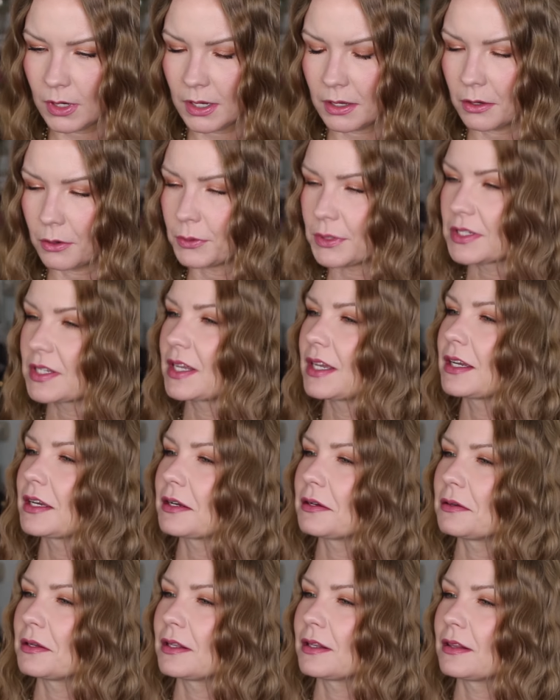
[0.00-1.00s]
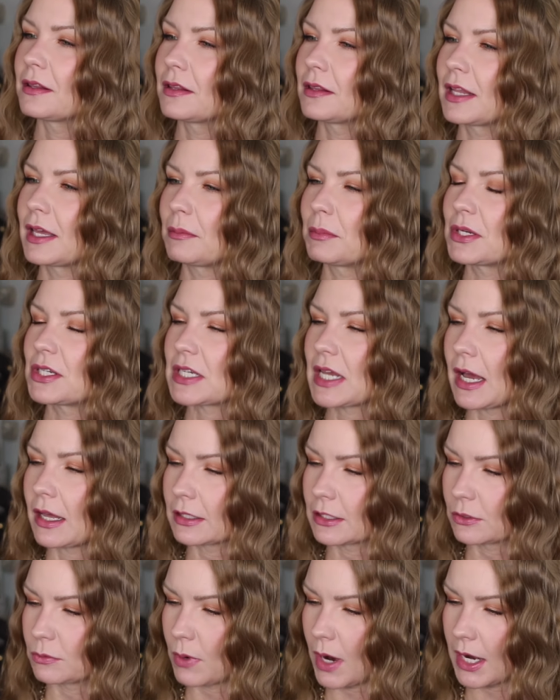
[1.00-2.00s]
oh, it's like, like
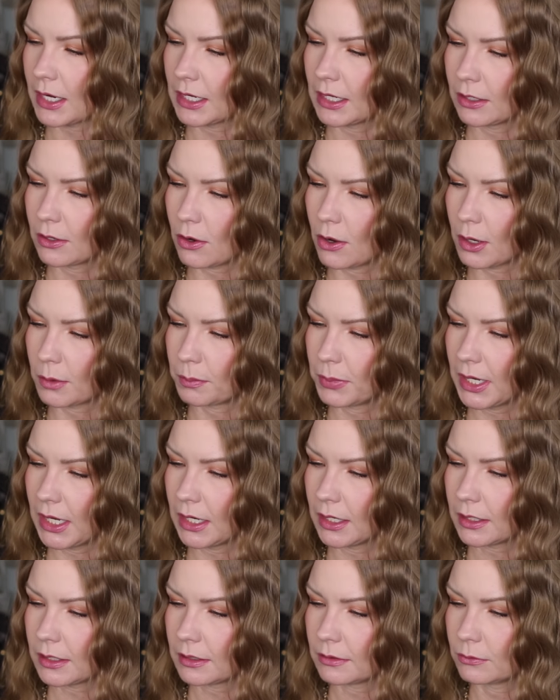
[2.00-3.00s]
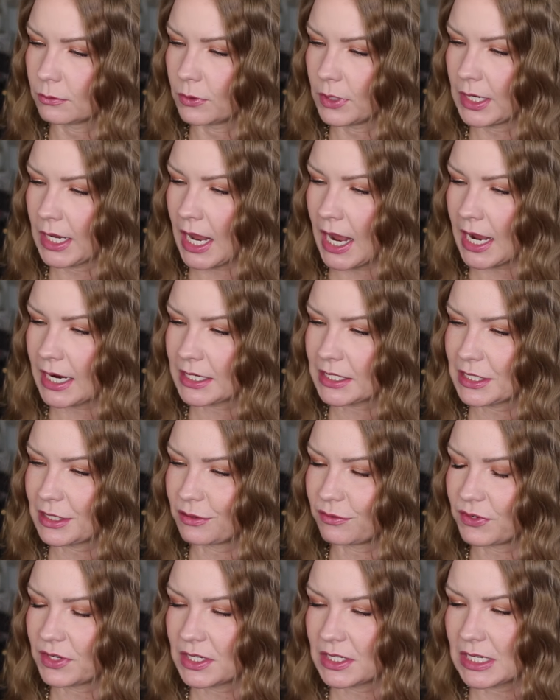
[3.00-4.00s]
metallic writing on pink.
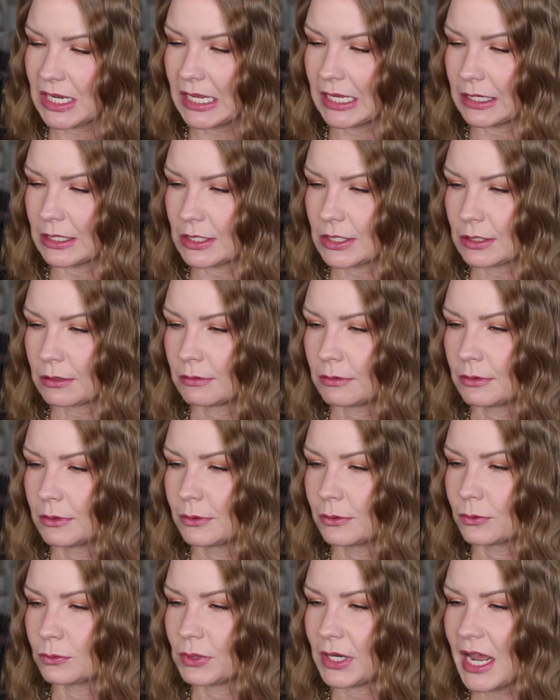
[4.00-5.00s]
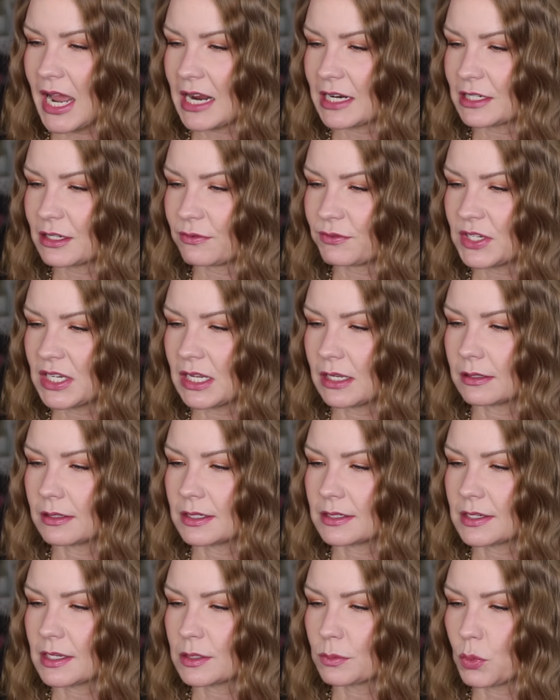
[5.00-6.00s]
Reactive Tint. Reactive tint.
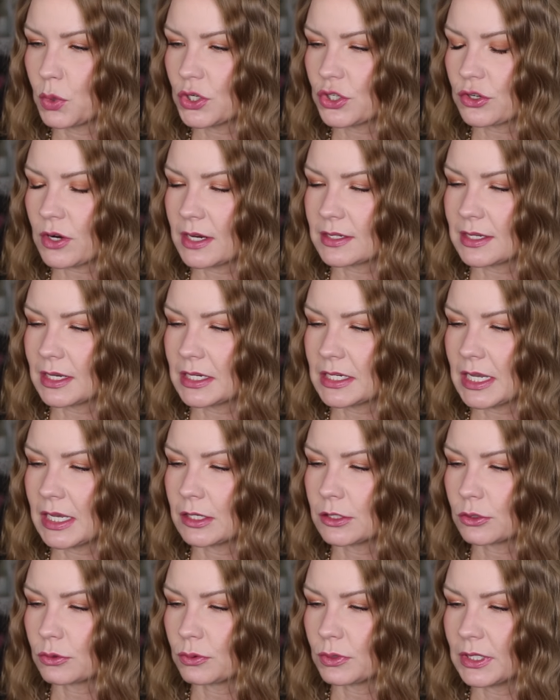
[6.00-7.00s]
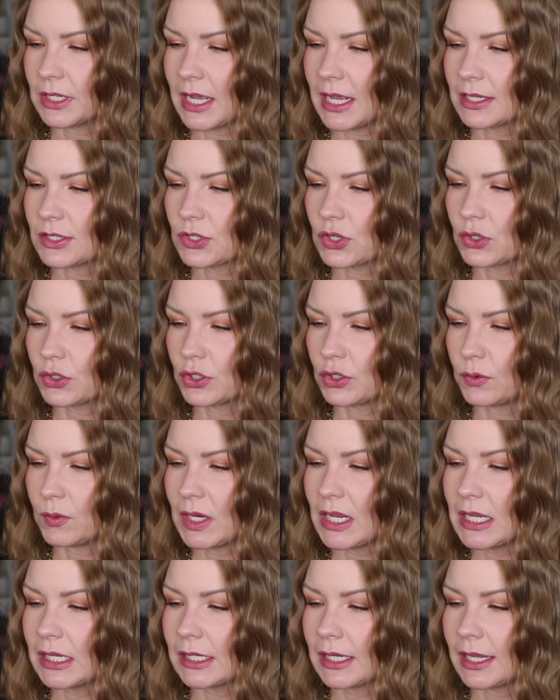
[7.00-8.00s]
It says moisturizing tint creates your
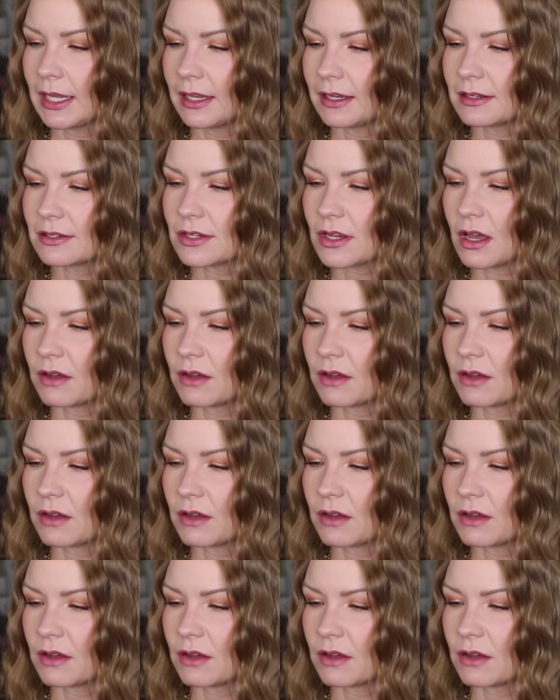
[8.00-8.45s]
unique hint